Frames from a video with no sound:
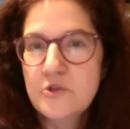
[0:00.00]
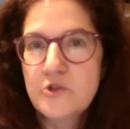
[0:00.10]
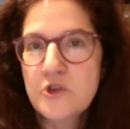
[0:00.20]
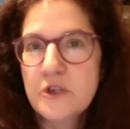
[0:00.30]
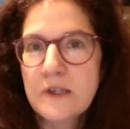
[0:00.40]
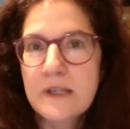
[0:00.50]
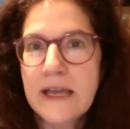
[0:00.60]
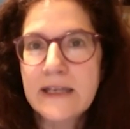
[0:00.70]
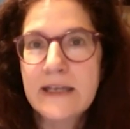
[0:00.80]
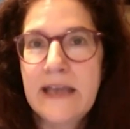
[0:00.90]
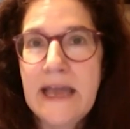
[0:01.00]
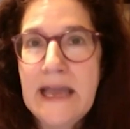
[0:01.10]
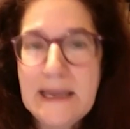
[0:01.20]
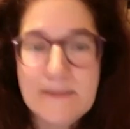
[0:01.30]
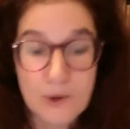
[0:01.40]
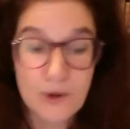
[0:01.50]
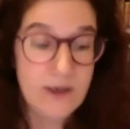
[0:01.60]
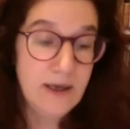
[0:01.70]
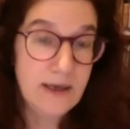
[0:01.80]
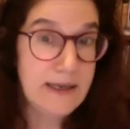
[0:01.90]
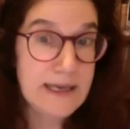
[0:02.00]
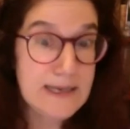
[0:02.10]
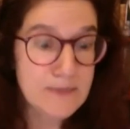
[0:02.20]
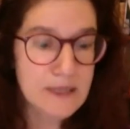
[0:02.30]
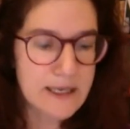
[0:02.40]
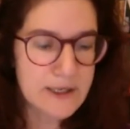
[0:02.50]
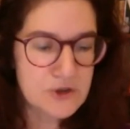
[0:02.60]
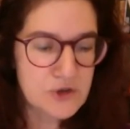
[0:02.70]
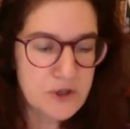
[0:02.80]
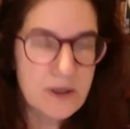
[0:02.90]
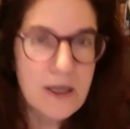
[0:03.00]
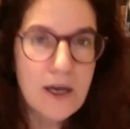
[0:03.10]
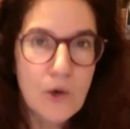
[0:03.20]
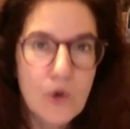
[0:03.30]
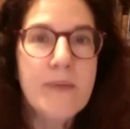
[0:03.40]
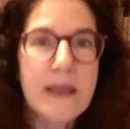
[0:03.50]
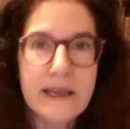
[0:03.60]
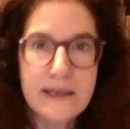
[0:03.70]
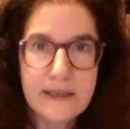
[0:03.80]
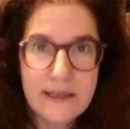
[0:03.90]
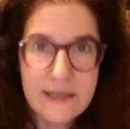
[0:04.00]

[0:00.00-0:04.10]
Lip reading: drill-like game or a game-like drill will make it